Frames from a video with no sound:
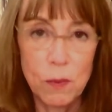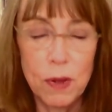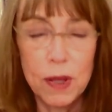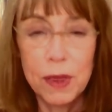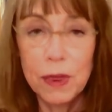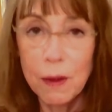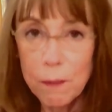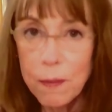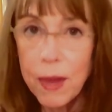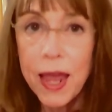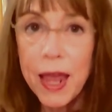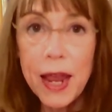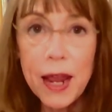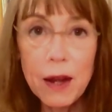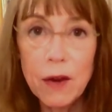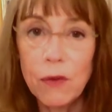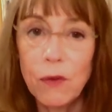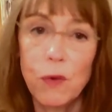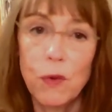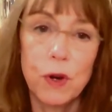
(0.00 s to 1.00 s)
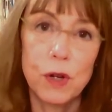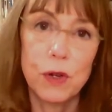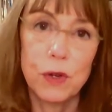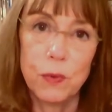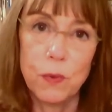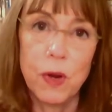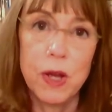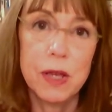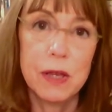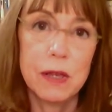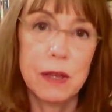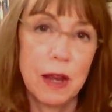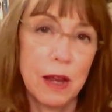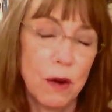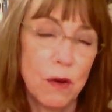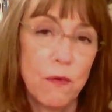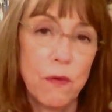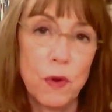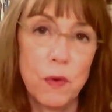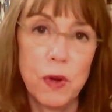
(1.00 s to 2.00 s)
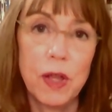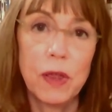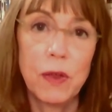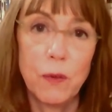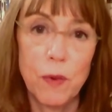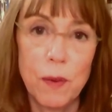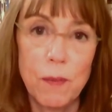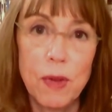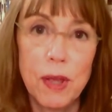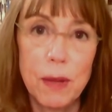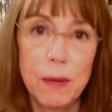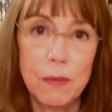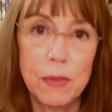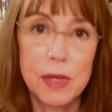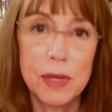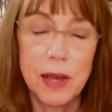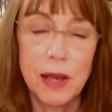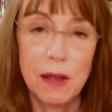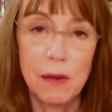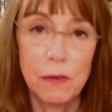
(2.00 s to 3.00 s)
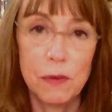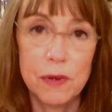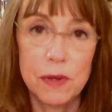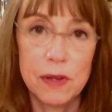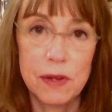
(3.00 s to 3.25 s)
But the main, of course, was interviewing the women themselves.